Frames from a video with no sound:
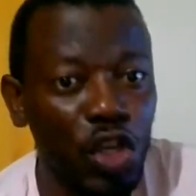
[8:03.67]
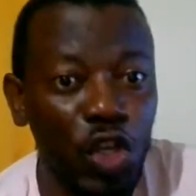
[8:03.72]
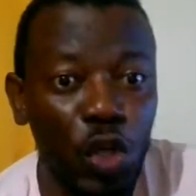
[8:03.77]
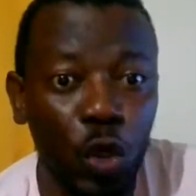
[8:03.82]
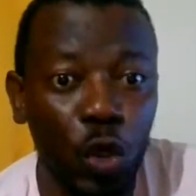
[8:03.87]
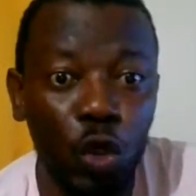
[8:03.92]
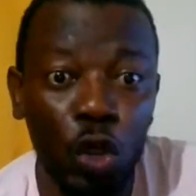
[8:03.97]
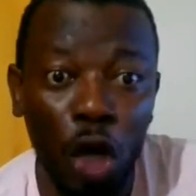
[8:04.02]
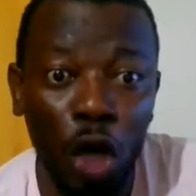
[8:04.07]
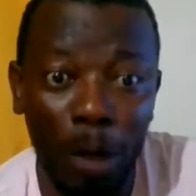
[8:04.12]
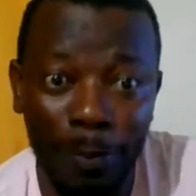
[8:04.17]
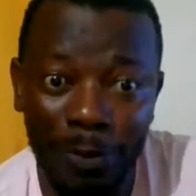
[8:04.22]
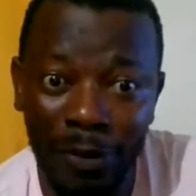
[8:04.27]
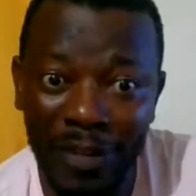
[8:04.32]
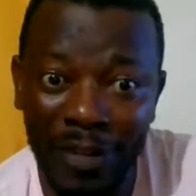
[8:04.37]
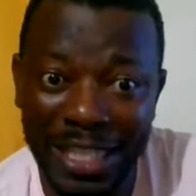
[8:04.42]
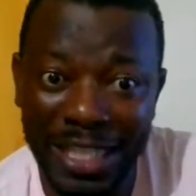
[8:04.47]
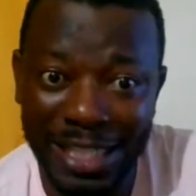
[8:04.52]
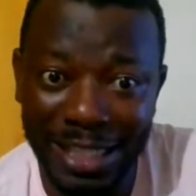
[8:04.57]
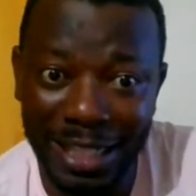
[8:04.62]
you come
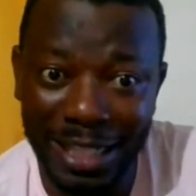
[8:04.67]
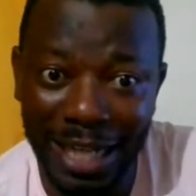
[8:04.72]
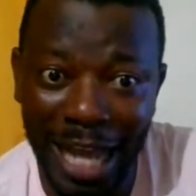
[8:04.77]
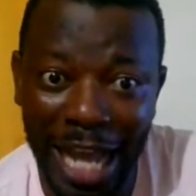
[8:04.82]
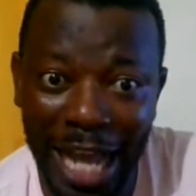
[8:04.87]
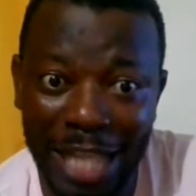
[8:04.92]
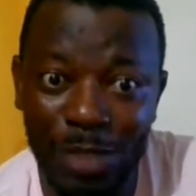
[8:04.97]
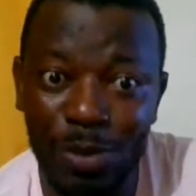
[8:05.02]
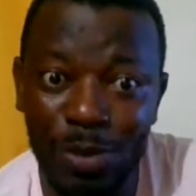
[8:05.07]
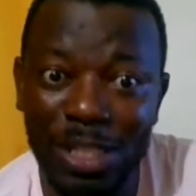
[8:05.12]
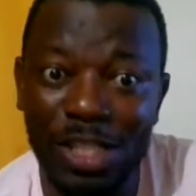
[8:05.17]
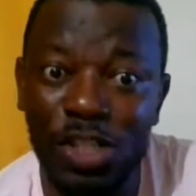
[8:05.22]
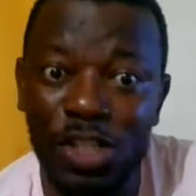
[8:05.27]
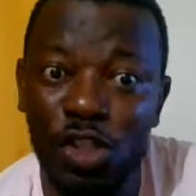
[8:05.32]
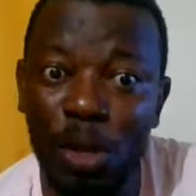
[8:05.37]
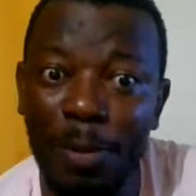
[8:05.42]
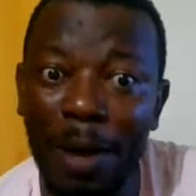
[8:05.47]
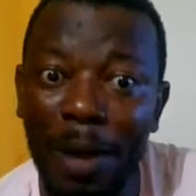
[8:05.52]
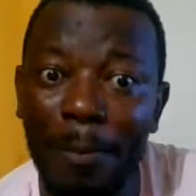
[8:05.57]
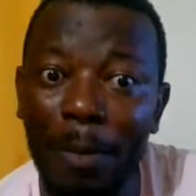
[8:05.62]
to this class with
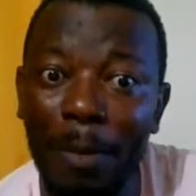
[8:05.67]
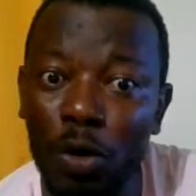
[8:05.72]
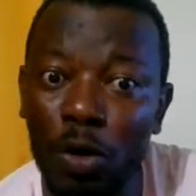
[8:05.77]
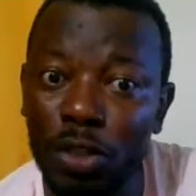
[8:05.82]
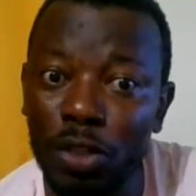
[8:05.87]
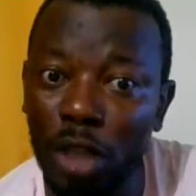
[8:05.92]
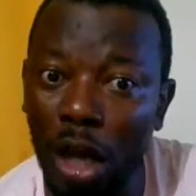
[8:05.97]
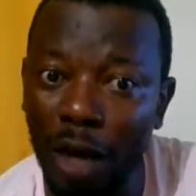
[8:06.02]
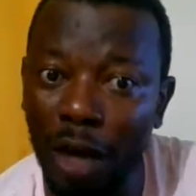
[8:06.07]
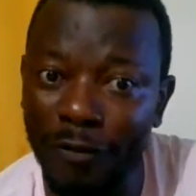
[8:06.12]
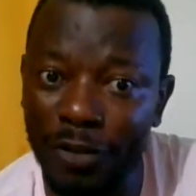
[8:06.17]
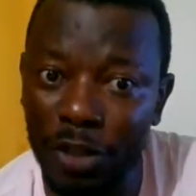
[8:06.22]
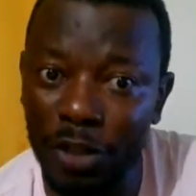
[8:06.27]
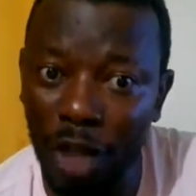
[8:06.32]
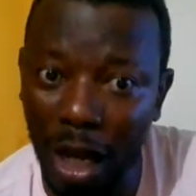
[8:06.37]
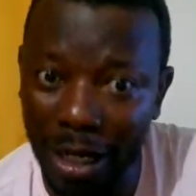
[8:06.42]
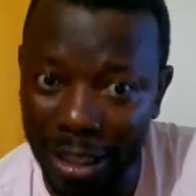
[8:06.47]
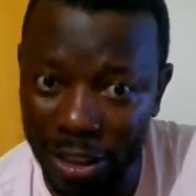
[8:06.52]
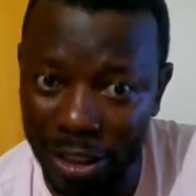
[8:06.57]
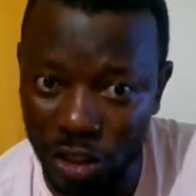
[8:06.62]
some amount of
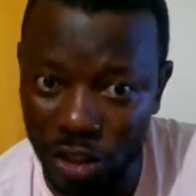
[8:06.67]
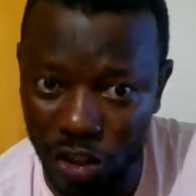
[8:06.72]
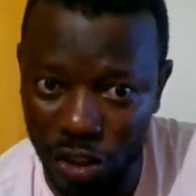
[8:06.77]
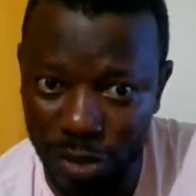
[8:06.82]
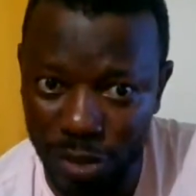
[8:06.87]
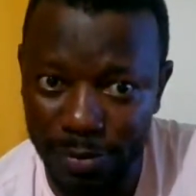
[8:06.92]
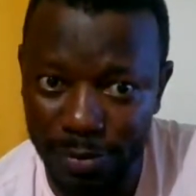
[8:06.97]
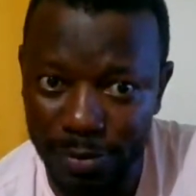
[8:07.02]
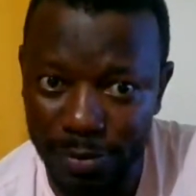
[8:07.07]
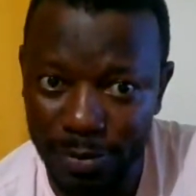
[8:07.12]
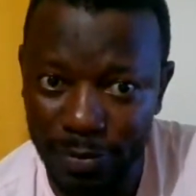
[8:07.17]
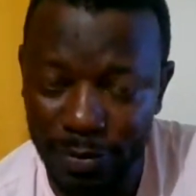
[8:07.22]
knowledge.